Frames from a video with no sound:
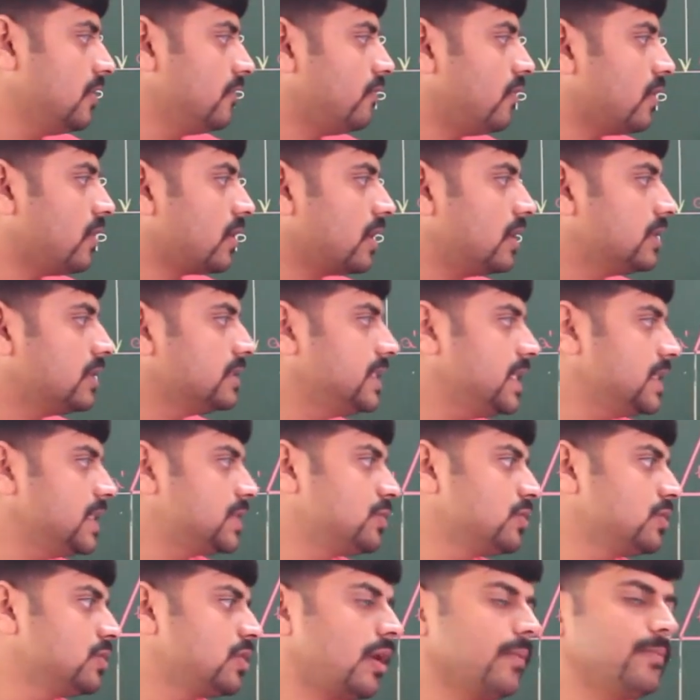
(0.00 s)
For
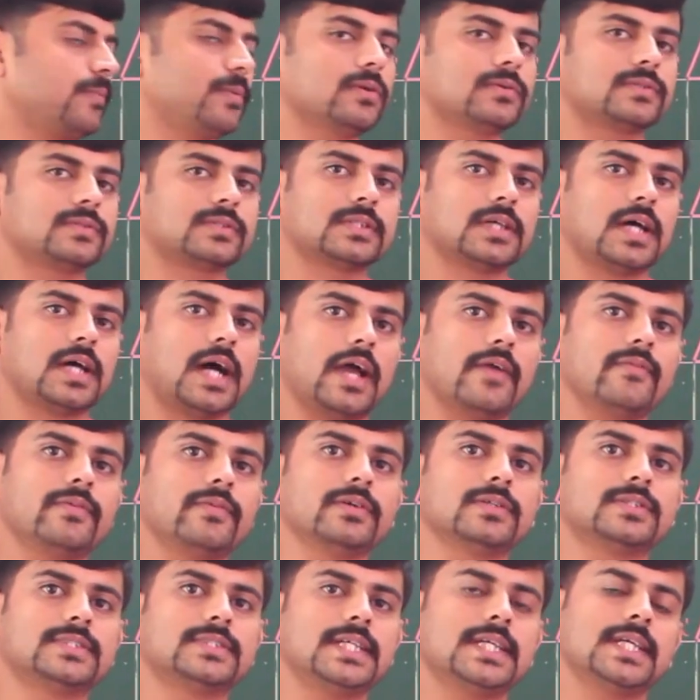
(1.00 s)
these two top views, I
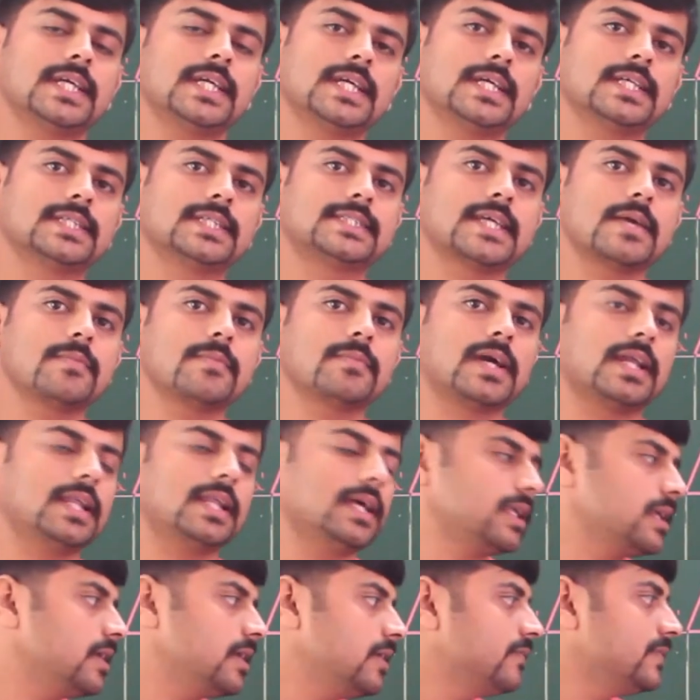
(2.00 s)
use the same
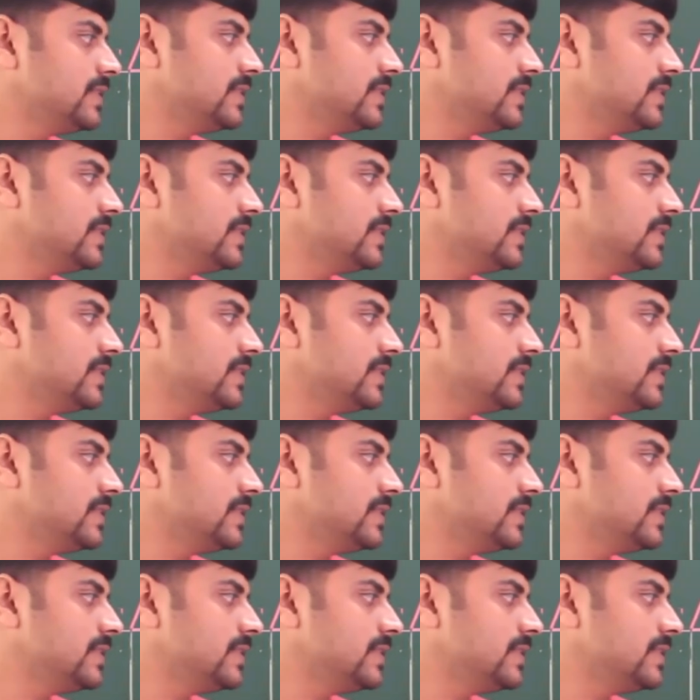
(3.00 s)
color,